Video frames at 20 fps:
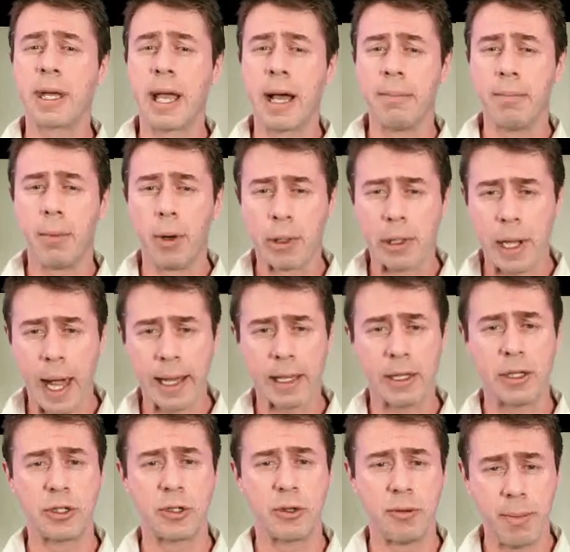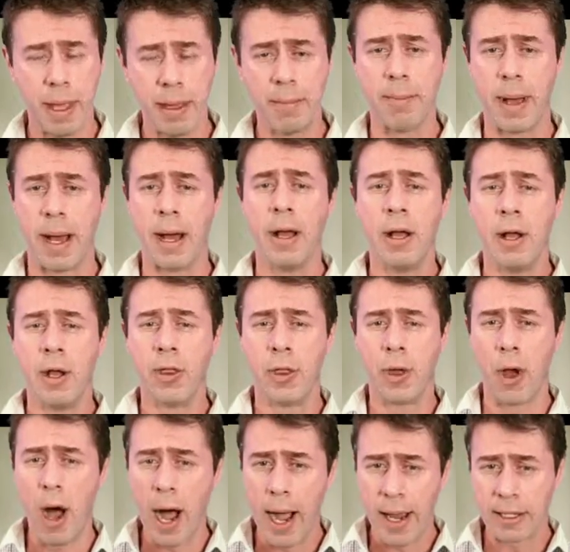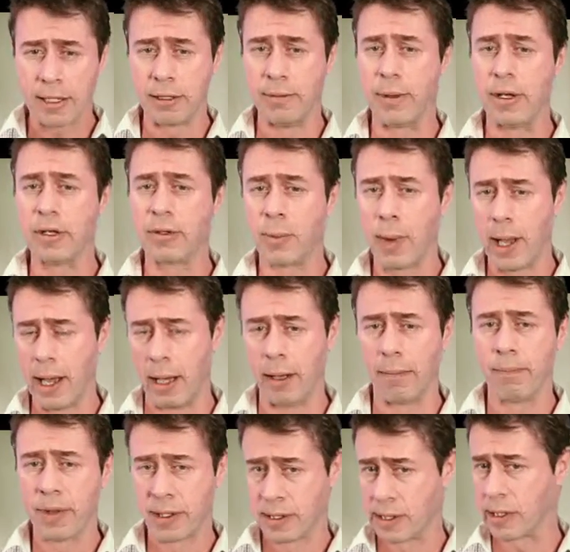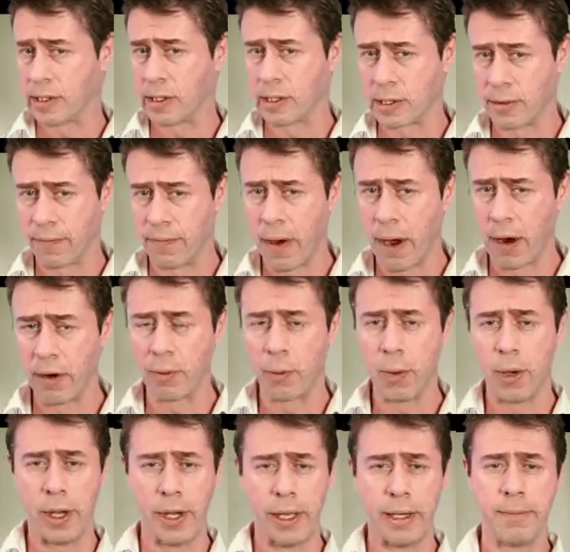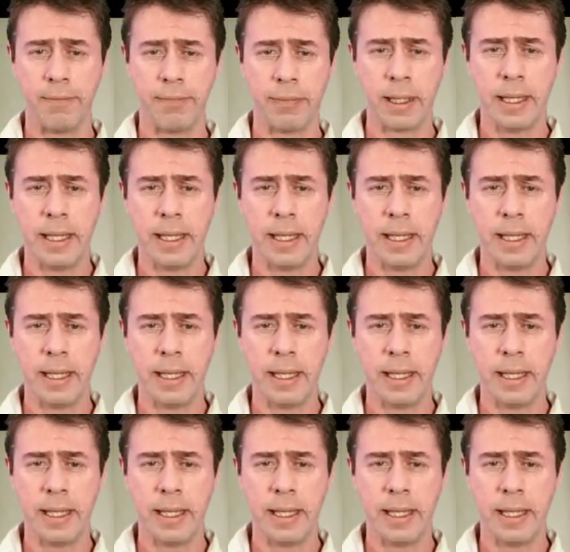become more likely to remember the item as well, such as the foreign word.